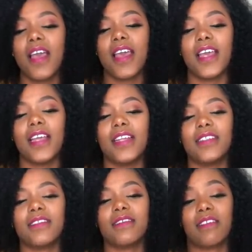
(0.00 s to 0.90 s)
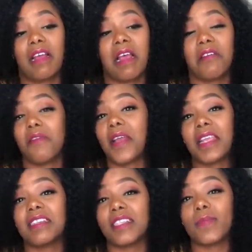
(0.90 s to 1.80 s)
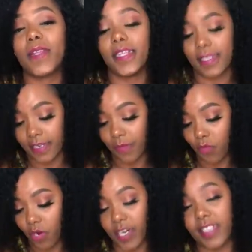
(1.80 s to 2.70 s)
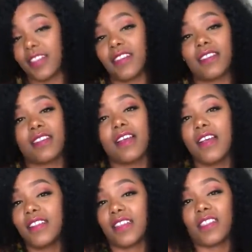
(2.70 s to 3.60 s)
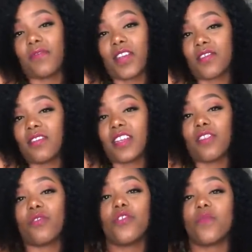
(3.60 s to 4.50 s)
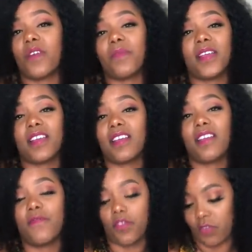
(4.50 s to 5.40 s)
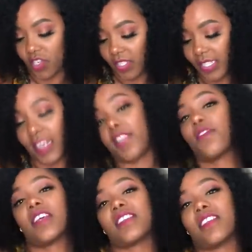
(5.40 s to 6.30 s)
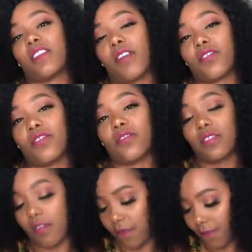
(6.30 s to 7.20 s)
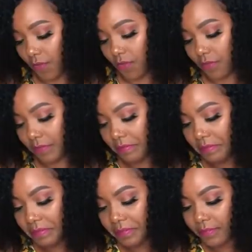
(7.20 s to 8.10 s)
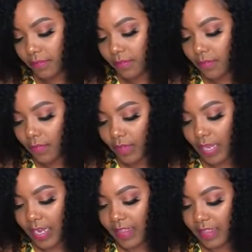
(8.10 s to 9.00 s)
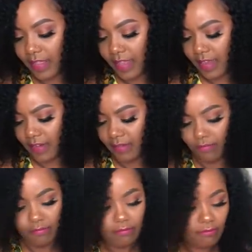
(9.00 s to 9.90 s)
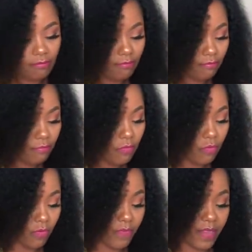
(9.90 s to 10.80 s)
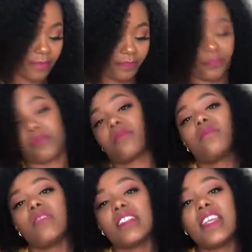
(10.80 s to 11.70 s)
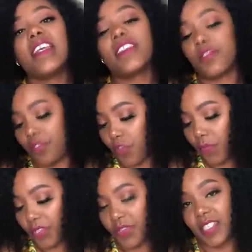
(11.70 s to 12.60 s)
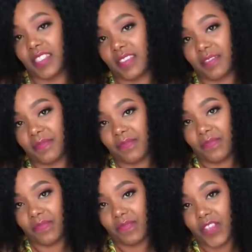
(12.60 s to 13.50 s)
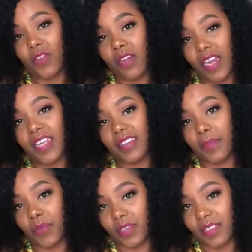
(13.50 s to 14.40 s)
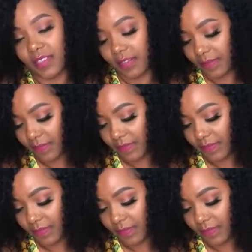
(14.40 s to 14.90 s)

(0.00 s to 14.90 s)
And I don't know, I can't explain it anymore. It's just satisfaction that no human being can give you. You just search for that satisfaction yourself, you know? Another thing will be, say yes to new opportunities. You learn in the process.